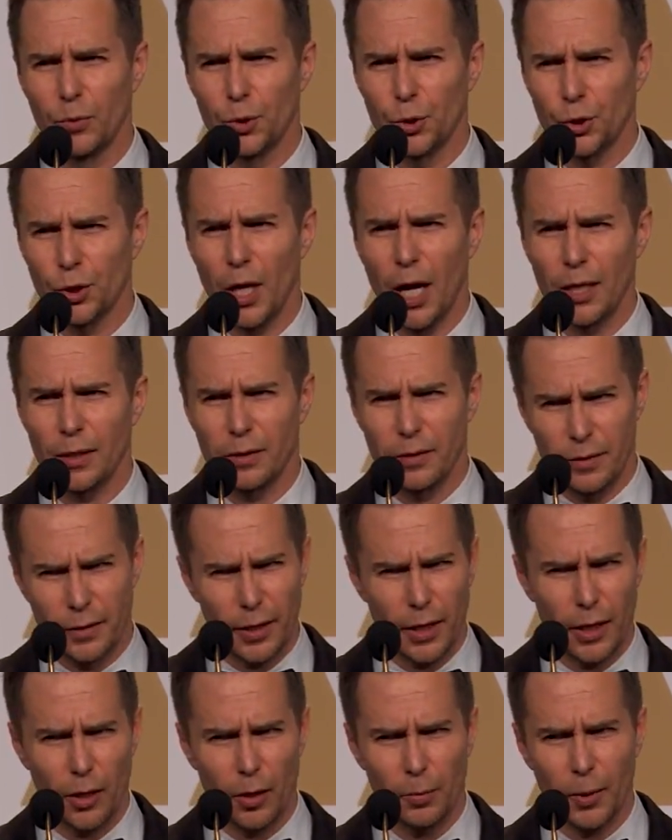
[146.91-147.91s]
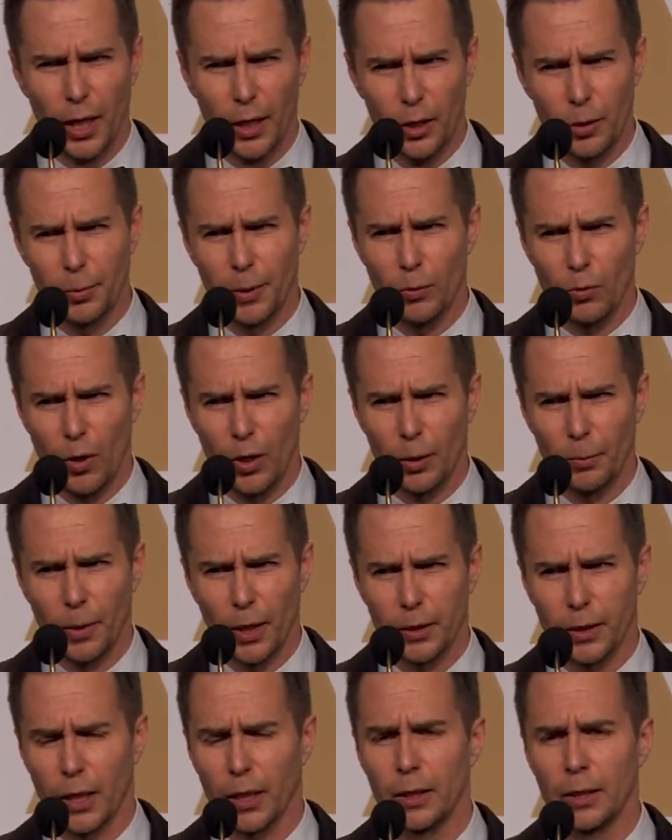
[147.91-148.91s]
was shot there, but I could be wrong
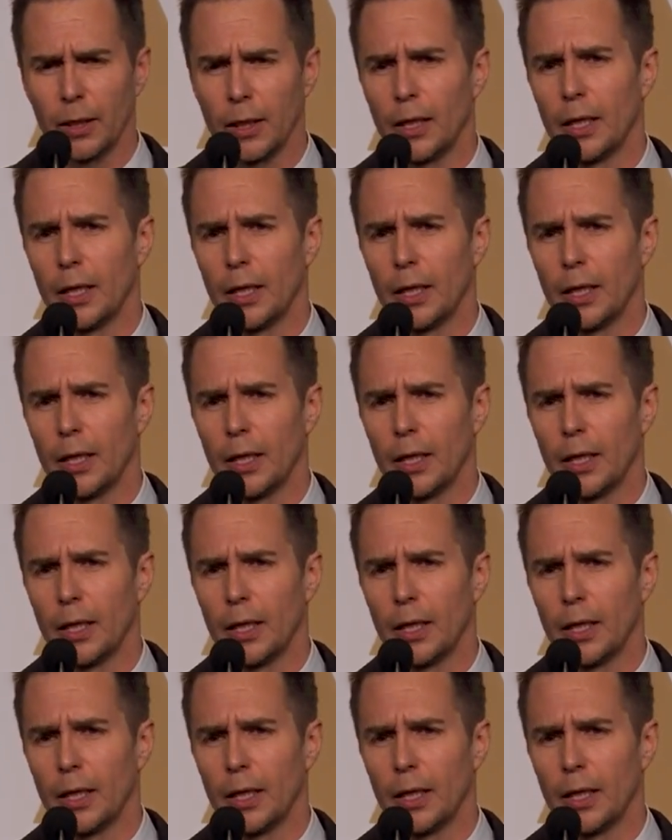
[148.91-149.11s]
about that.